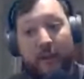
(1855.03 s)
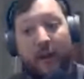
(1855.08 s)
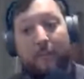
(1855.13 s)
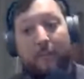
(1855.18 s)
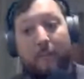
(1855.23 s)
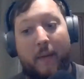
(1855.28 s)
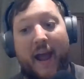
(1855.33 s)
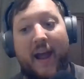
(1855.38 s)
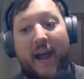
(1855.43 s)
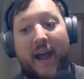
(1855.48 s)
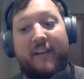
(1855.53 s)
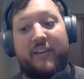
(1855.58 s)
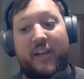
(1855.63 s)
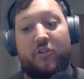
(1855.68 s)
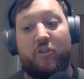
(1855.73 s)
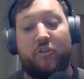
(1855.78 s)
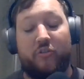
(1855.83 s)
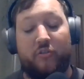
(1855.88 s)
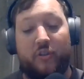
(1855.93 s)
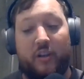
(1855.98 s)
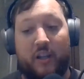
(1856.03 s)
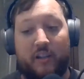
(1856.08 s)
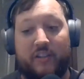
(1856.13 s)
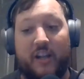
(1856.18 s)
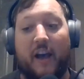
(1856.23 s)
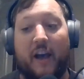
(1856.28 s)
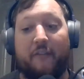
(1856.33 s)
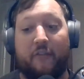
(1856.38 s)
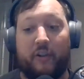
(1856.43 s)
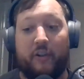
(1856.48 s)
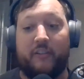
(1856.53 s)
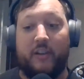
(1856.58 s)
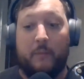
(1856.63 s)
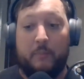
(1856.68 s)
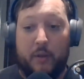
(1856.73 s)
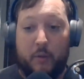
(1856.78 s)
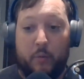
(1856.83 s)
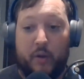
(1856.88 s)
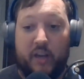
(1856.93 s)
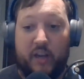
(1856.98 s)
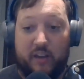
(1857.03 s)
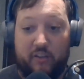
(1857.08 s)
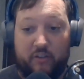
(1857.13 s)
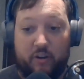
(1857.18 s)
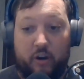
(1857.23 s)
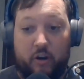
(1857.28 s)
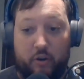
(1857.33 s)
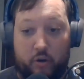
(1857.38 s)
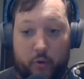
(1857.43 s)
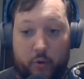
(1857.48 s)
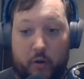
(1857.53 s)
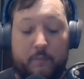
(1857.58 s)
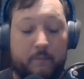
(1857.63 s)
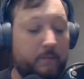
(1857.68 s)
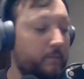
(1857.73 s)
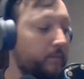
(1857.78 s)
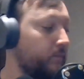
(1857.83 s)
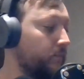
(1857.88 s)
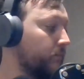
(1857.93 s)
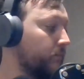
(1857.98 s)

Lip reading: rid of bad teachers is definitely something we need to start doing.